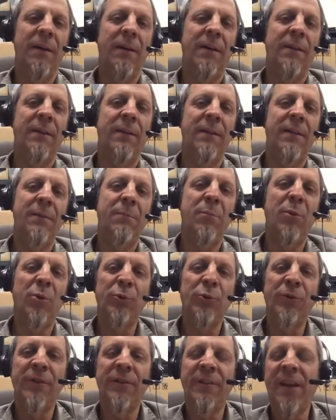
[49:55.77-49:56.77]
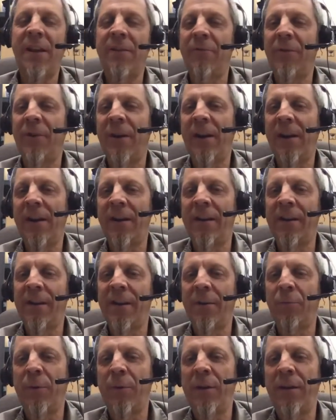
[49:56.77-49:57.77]
In the Boulder, Denver
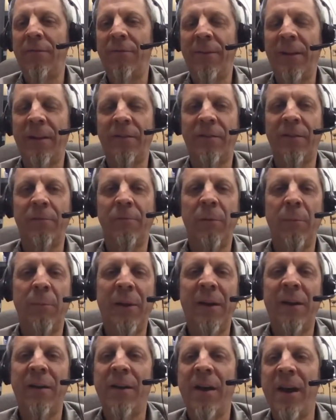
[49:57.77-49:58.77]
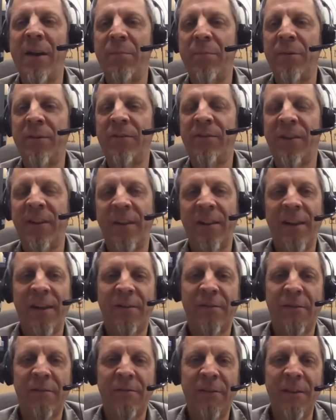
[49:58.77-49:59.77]
area, we fix and repair hybrids and
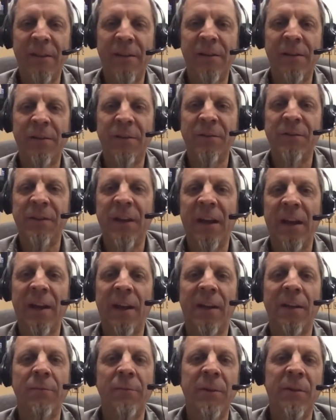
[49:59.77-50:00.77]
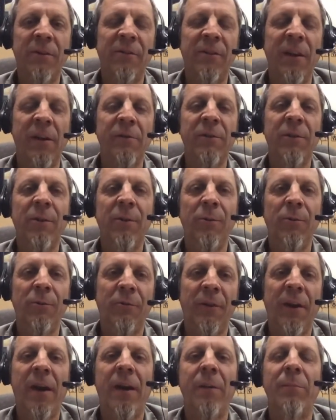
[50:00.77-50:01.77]
electric vehicles, and we sell
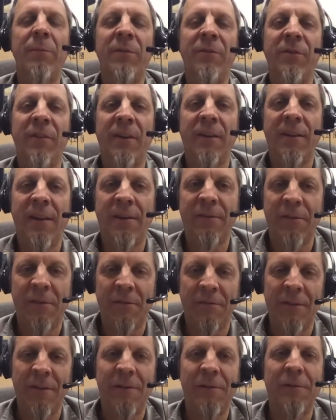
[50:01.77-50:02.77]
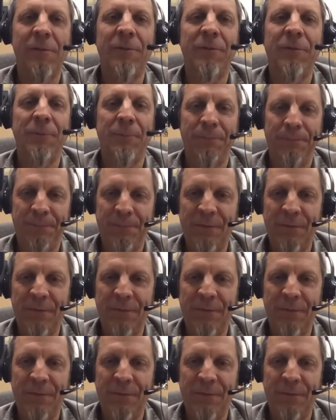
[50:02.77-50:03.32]
used hybrids and electric vehicles.